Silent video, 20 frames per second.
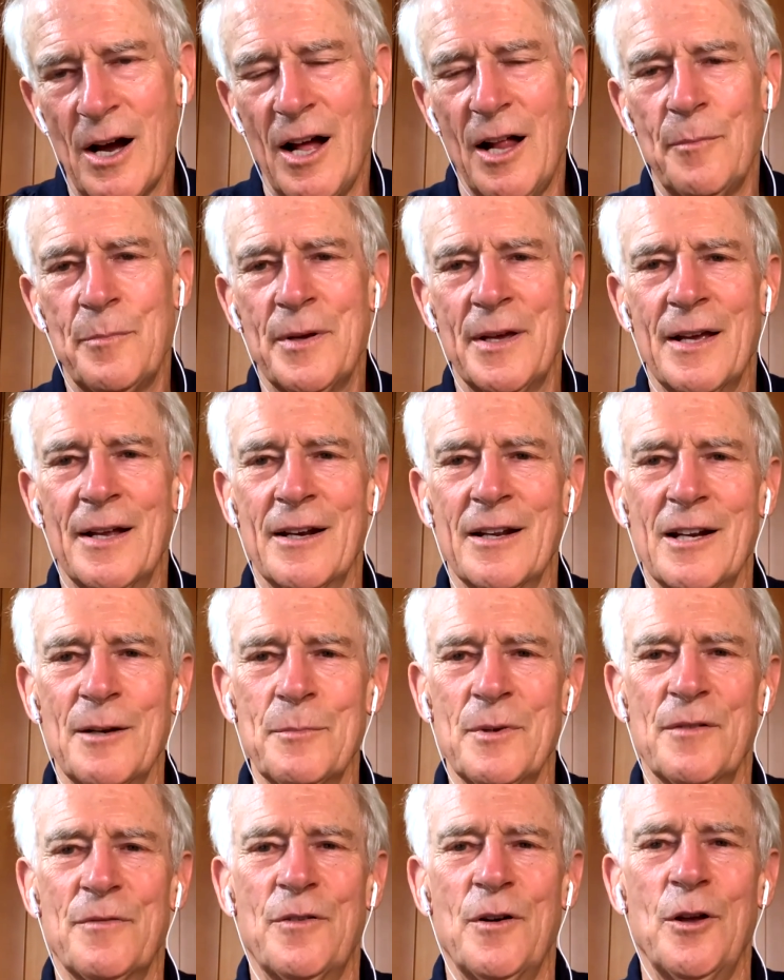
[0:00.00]
I'll be a little
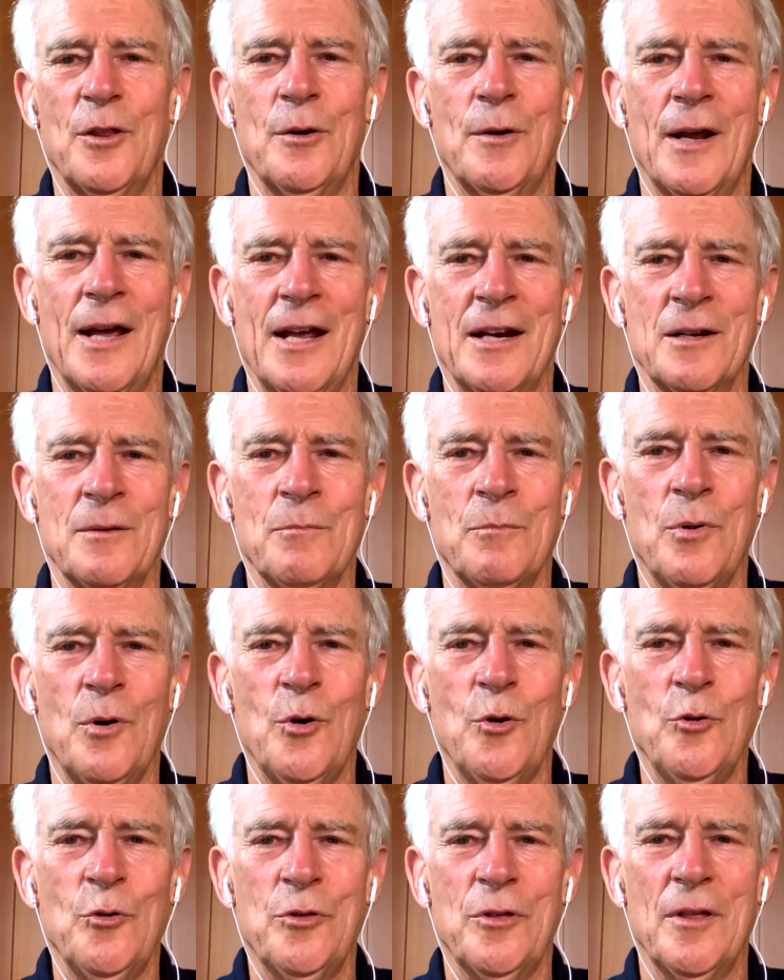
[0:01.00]
bit further ahead in
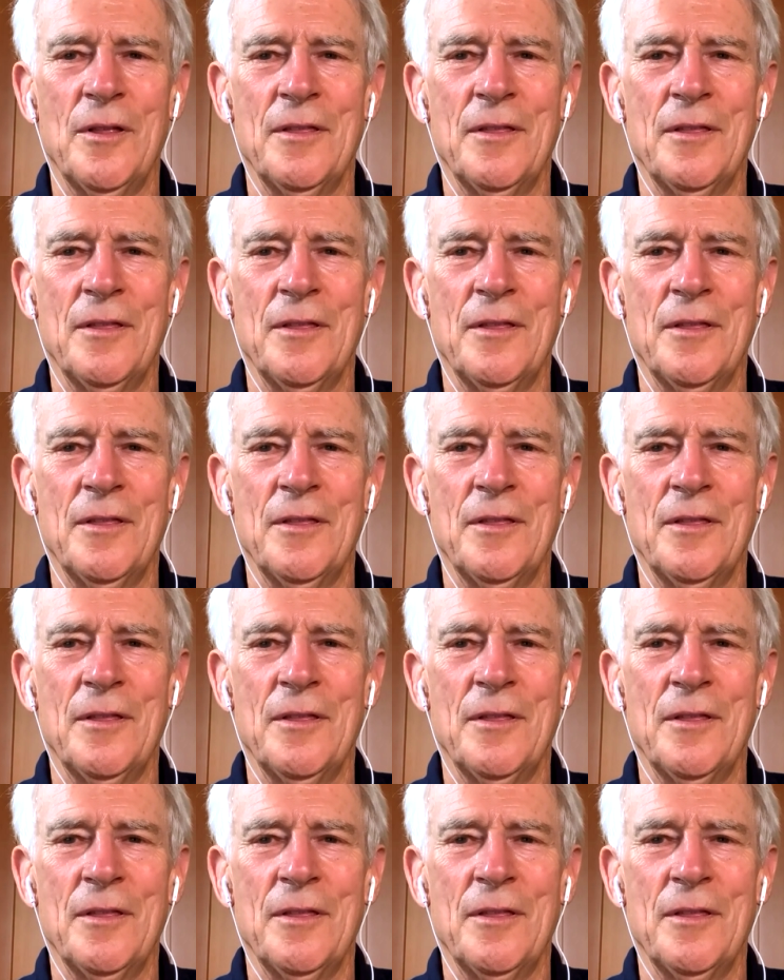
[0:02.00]
both